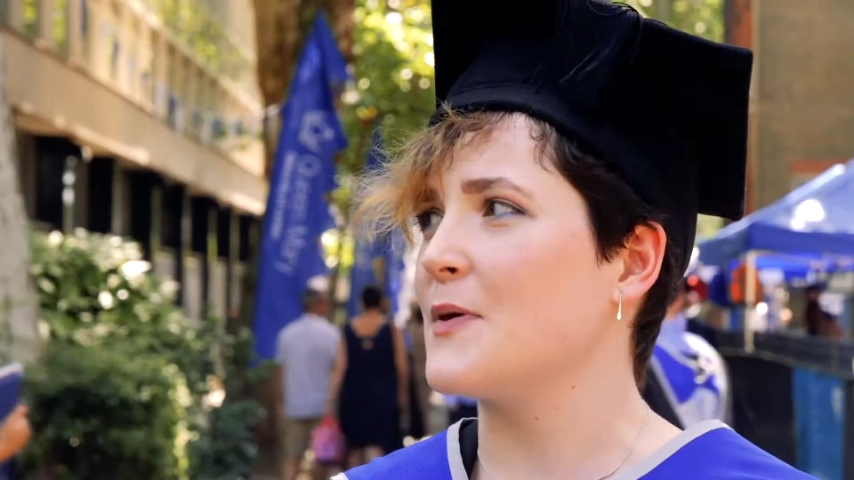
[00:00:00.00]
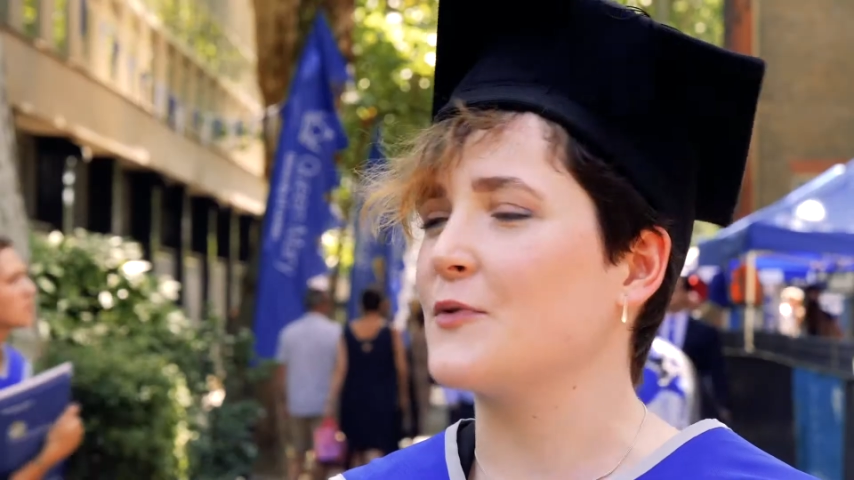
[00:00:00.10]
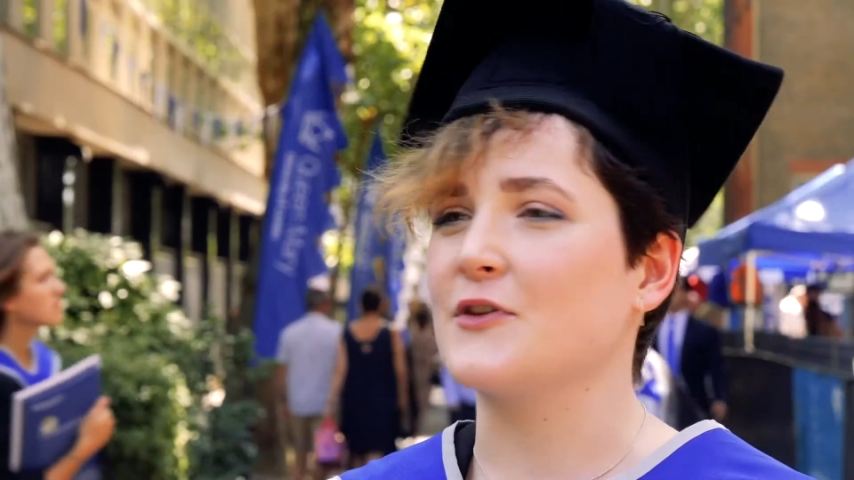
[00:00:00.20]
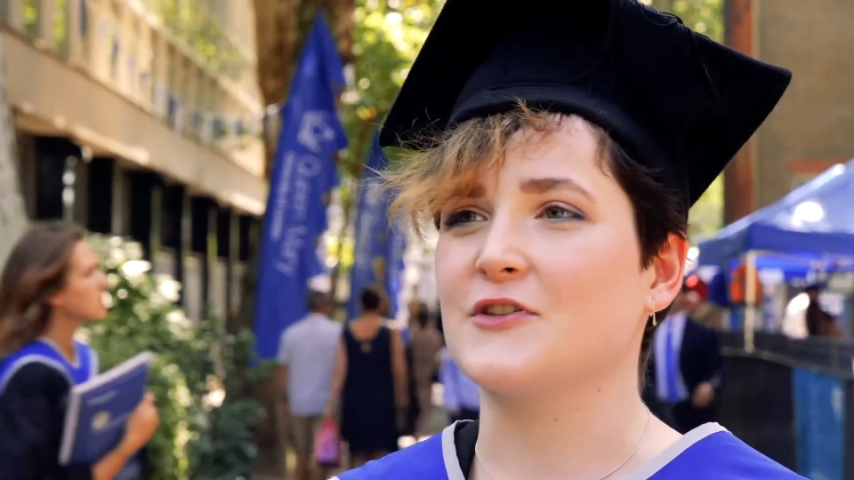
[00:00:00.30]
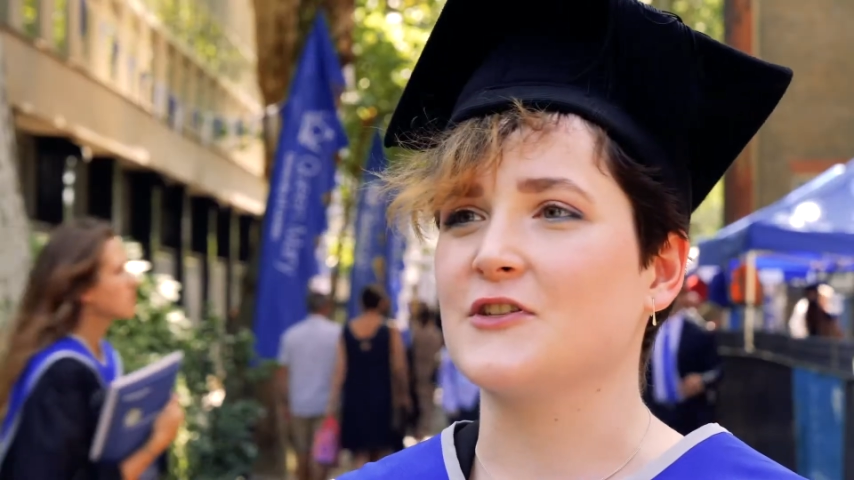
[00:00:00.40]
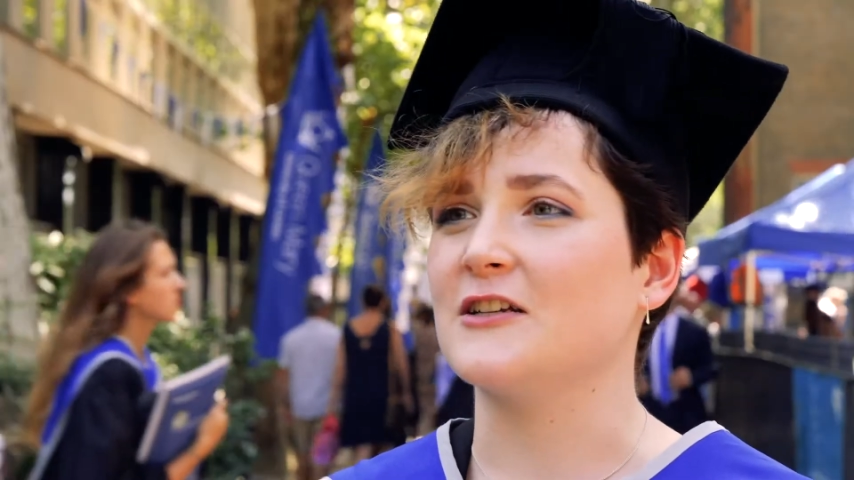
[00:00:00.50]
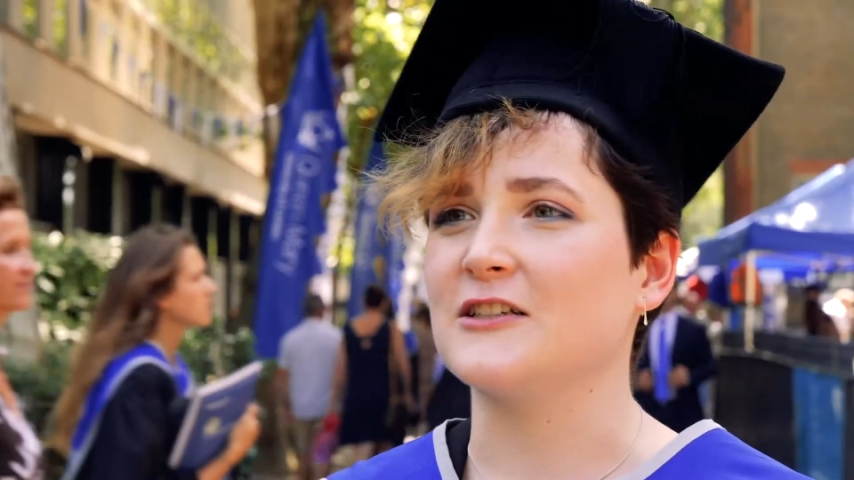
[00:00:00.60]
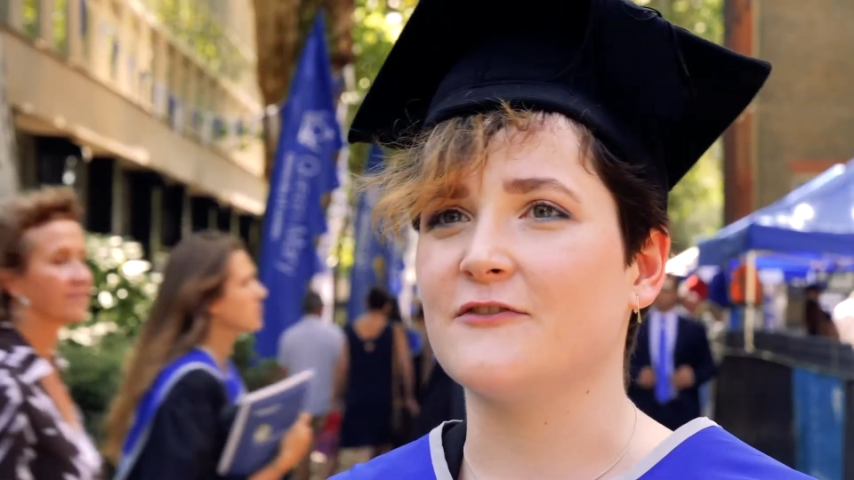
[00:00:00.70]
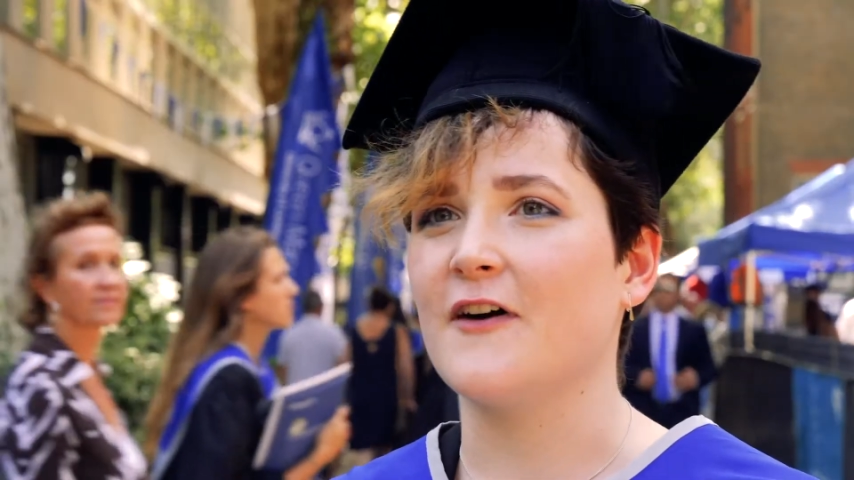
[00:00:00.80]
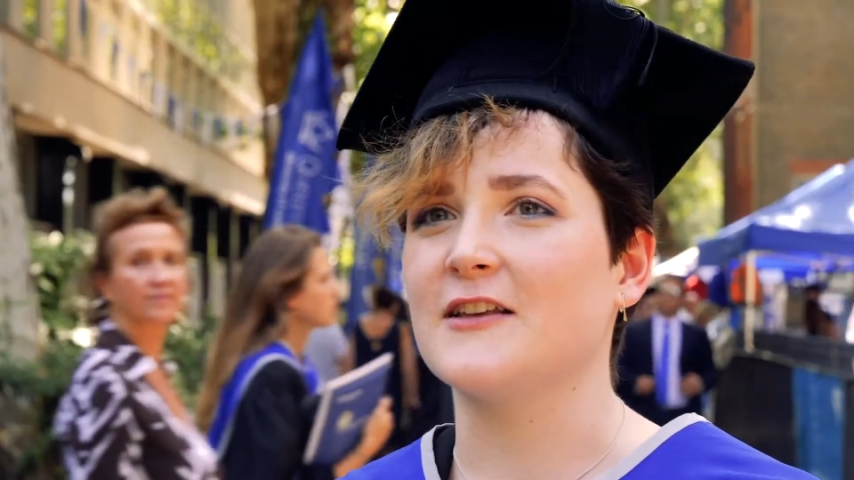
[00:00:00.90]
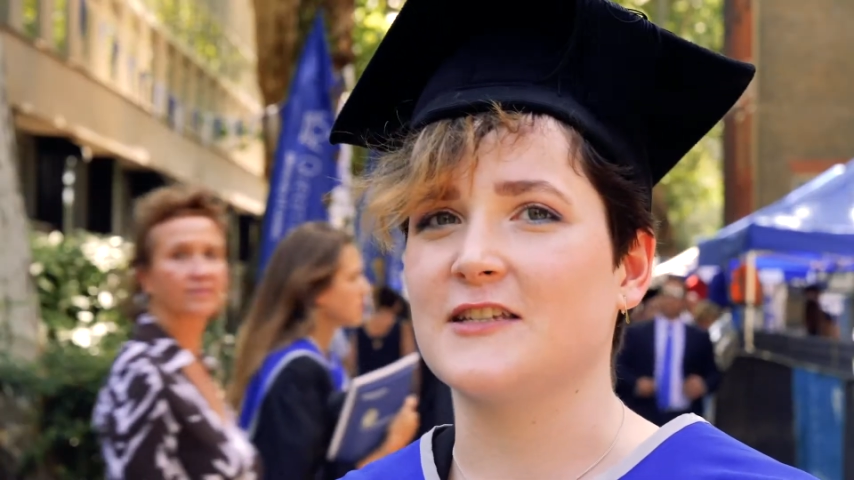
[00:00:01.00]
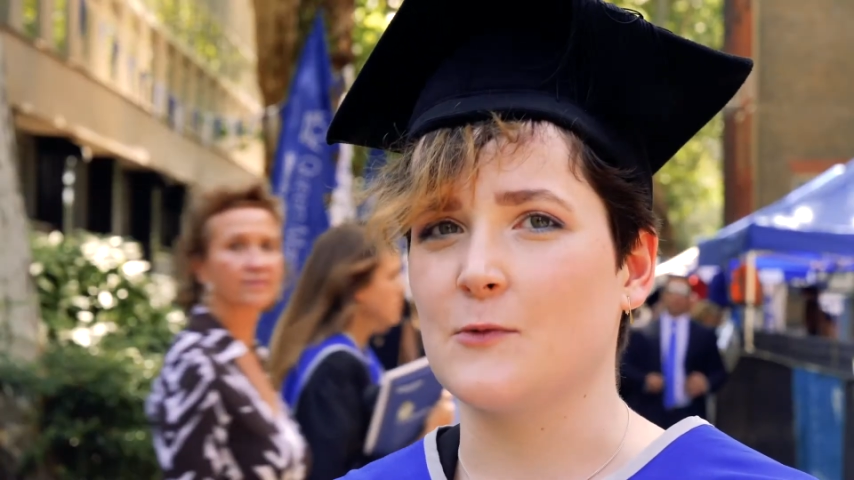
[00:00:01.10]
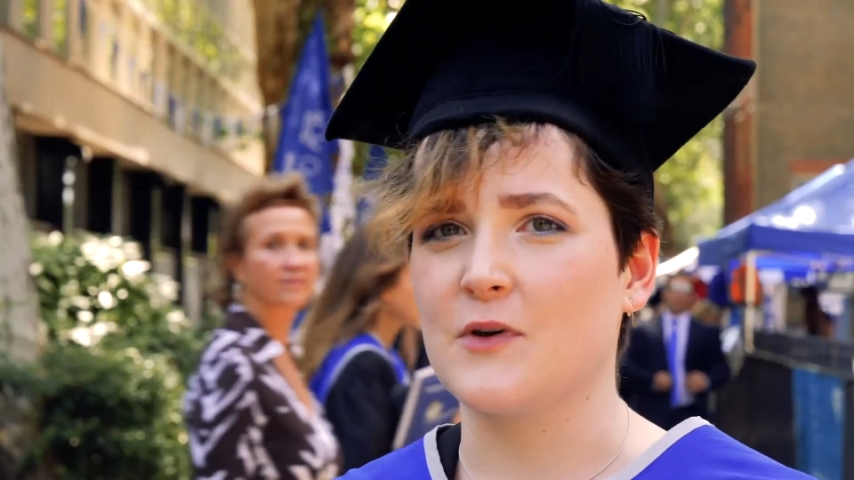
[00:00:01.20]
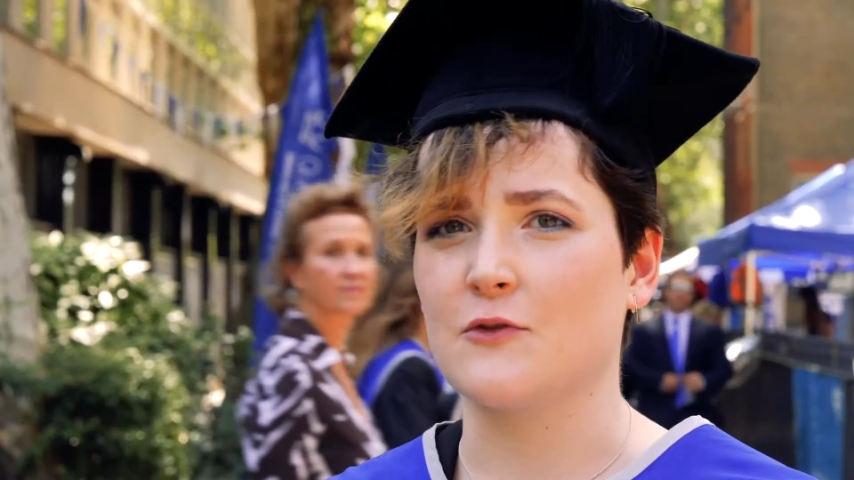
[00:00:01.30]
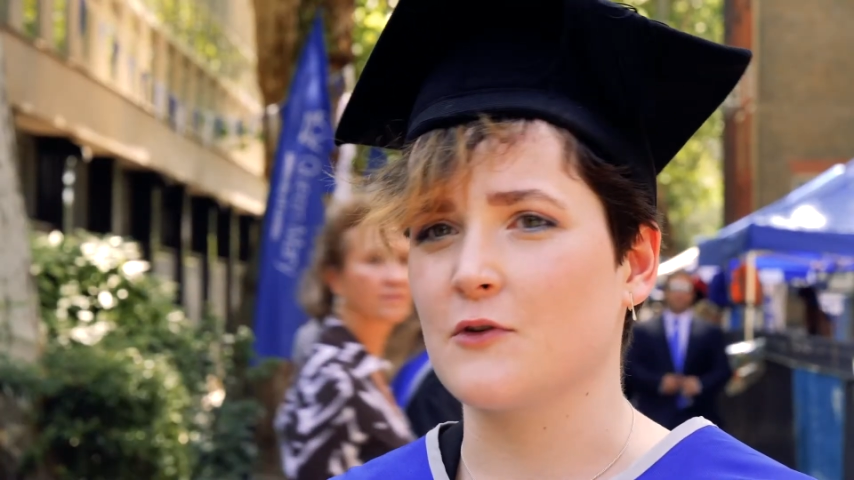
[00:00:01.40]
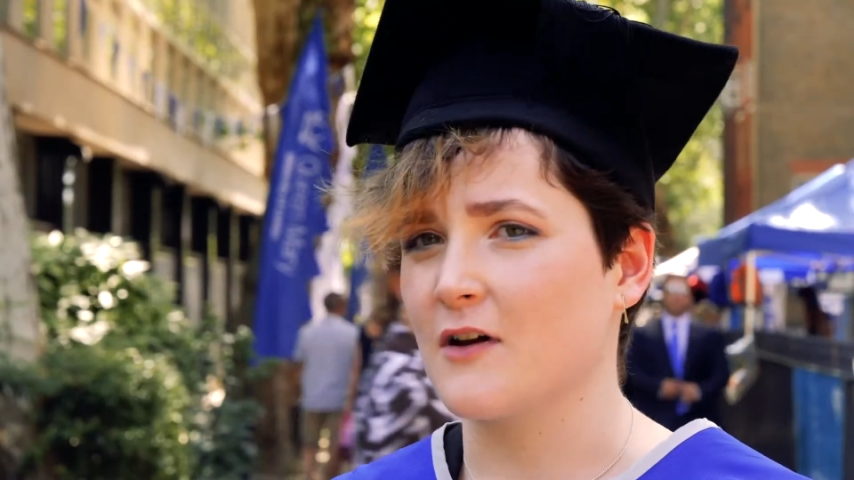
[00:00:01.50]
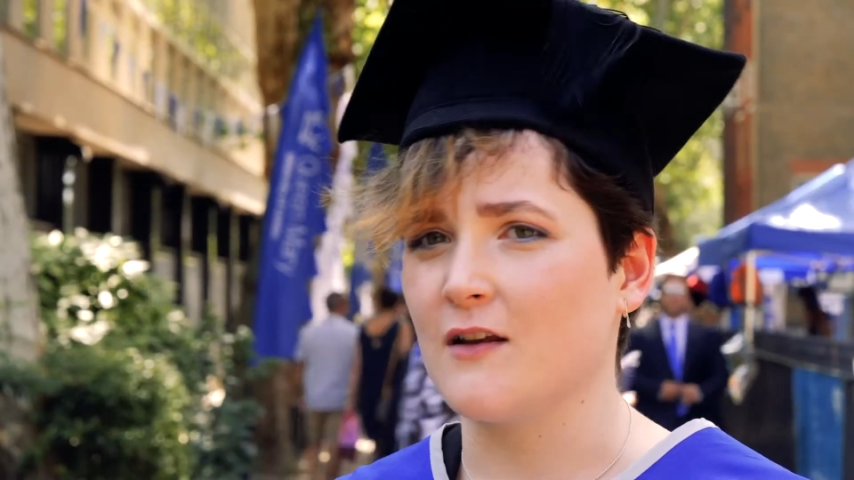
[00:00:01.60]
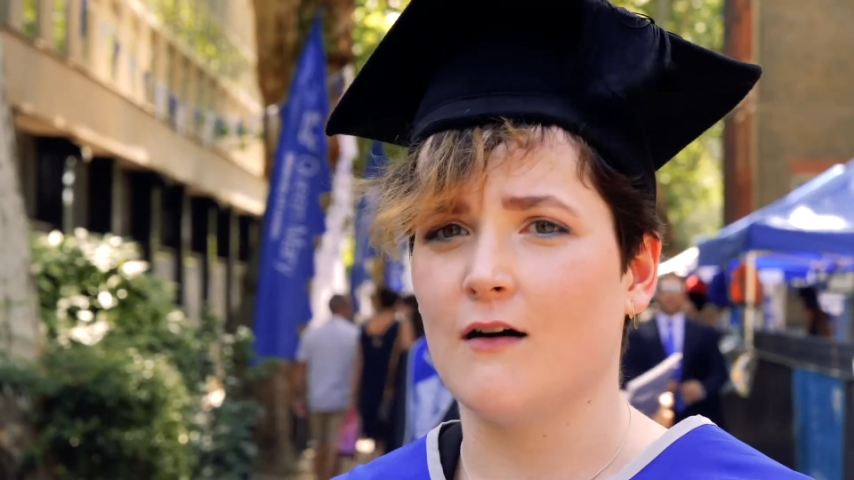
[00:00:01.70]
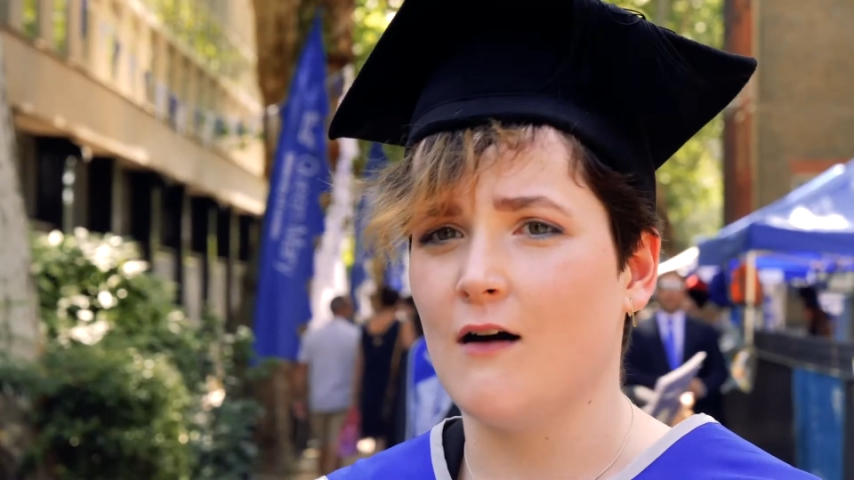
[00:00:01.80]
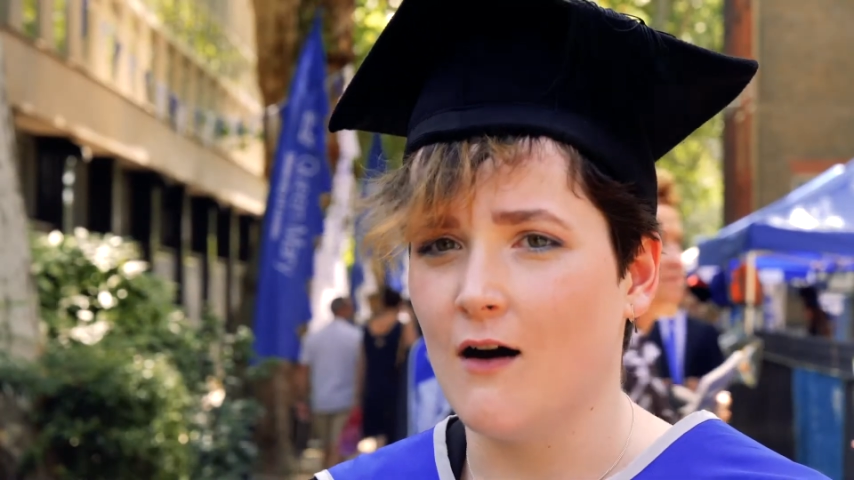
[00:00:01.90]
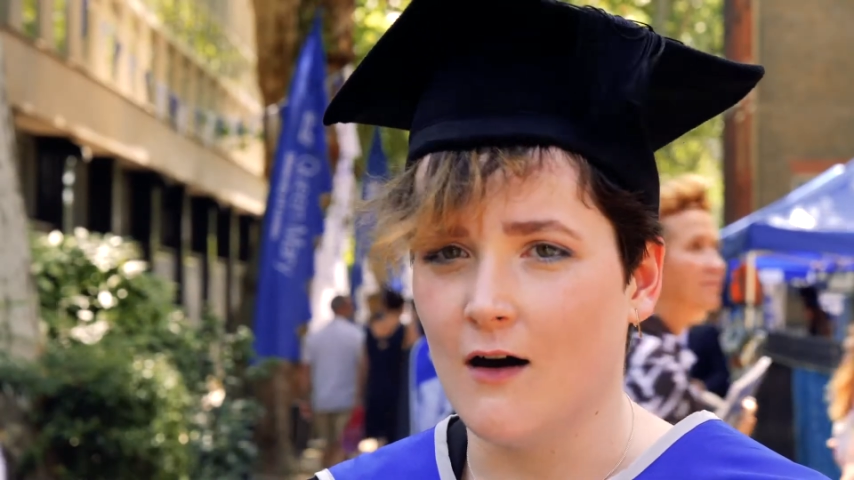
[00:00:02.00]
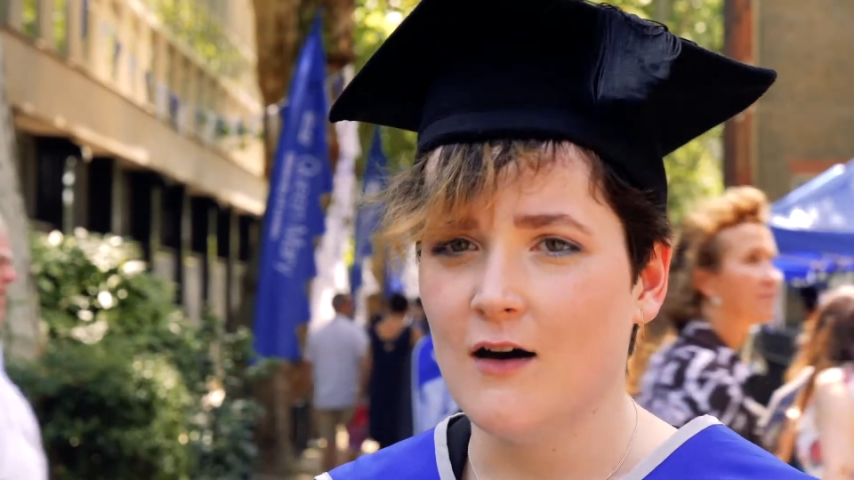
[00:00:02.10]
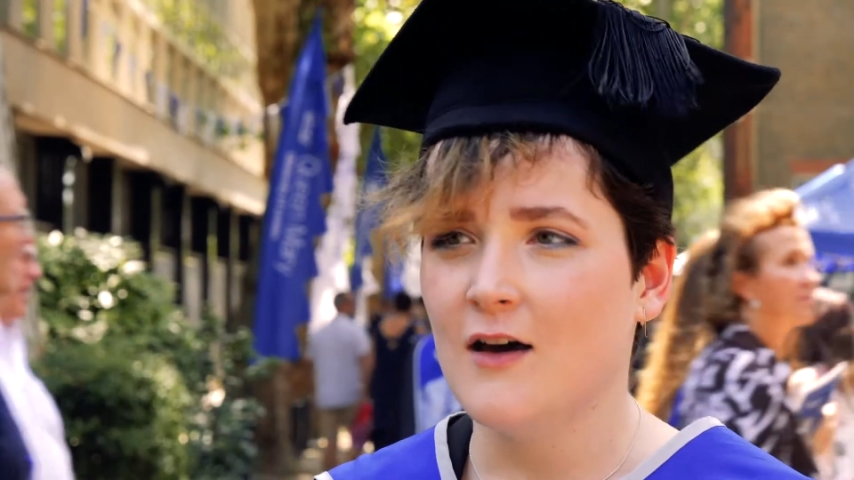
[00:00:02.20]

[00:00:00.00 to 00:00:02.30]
People that you started first year with who are kind of like,